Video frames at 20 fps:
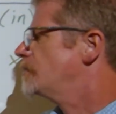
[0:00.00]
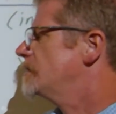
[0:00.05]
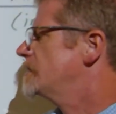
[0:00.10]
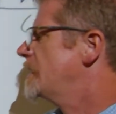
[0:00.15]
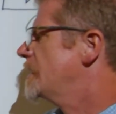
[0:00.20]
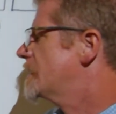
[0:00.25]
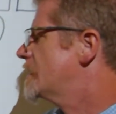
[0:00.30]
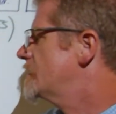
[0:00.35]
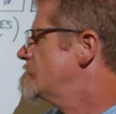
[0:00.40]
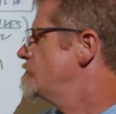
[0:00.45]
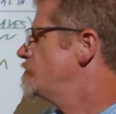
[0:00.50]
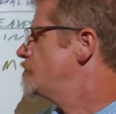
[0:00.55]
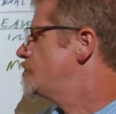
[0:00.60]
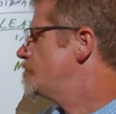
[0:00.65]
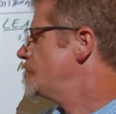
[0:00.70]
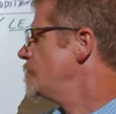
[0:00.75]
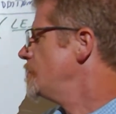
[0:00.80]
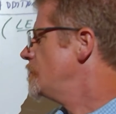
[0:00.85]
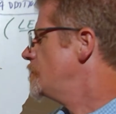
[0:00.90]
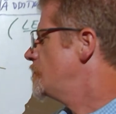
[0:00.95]
what I can
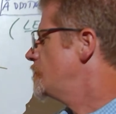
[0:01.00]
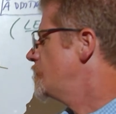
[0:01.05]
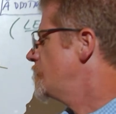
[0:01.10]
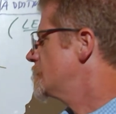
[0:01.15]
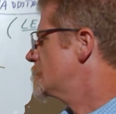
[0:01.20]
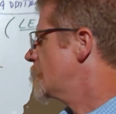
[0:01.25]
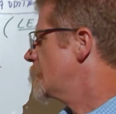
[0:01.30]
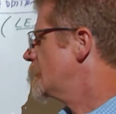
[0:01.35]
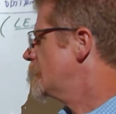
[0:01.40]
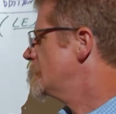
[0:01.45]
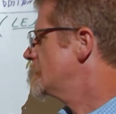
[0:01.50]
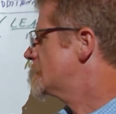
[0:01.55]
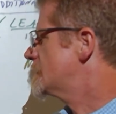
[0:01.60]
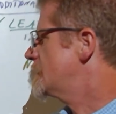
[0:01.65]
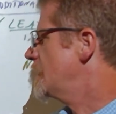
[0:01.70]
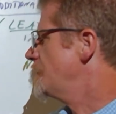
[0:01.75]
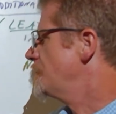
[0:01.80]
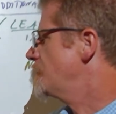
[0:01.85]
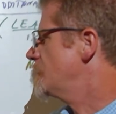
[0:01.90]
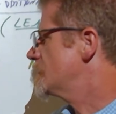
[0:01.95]
do is I can
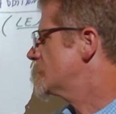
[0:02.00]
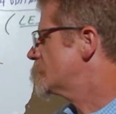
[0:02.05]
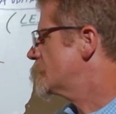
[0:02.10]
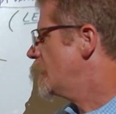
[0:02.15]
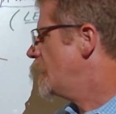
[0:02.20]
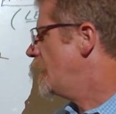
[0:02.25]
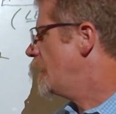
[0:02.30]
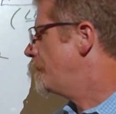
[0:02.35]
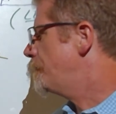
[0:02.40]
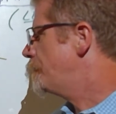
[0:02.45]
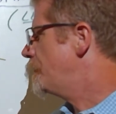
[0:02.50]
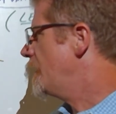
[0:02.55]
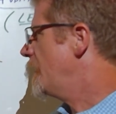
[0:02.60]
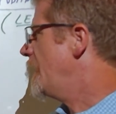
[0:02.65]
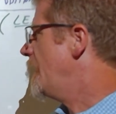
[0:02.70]
set this up